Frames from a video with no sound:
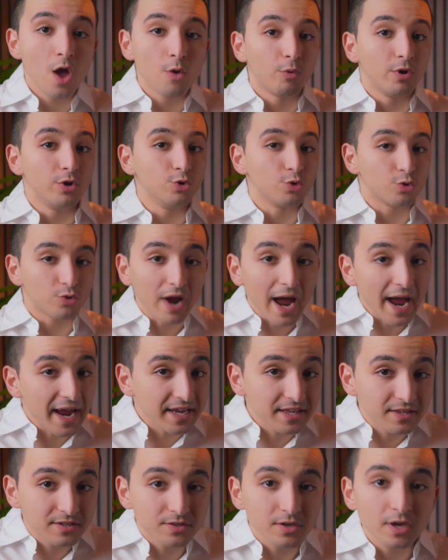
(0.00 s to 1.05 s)
When you
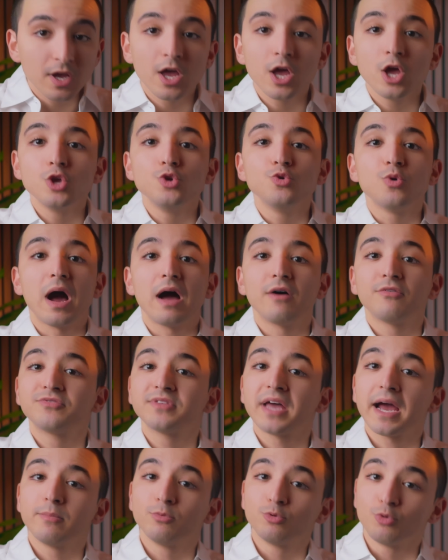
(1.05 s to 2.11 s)
write, you have
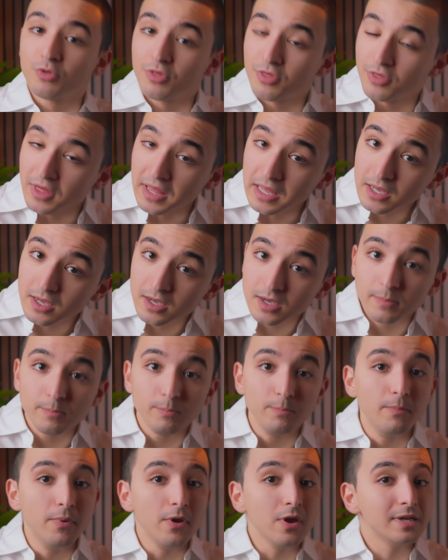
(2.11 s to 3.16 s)
time to think,
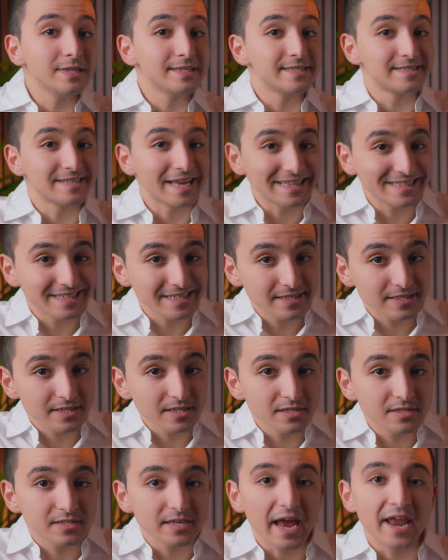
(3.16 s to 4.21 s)
build
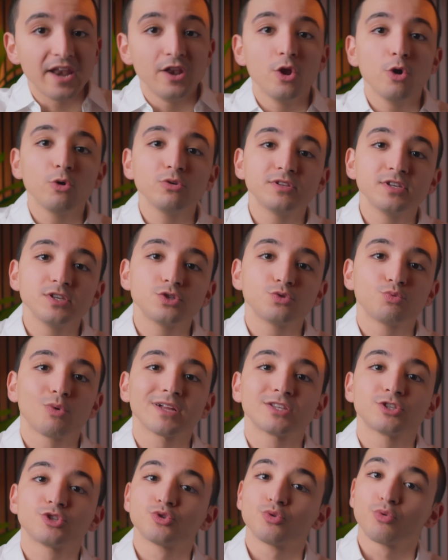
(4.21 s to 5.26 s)
sentences, and notice
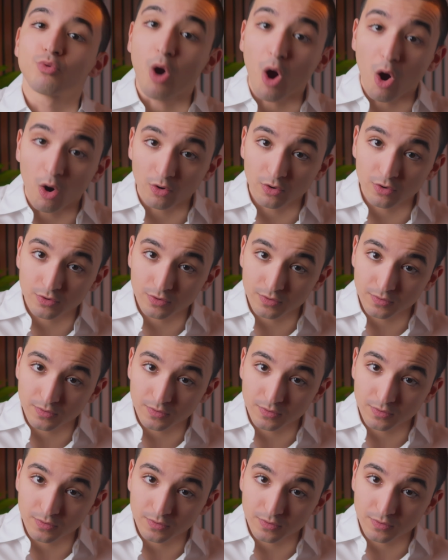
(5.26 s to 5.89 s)
what's wrong.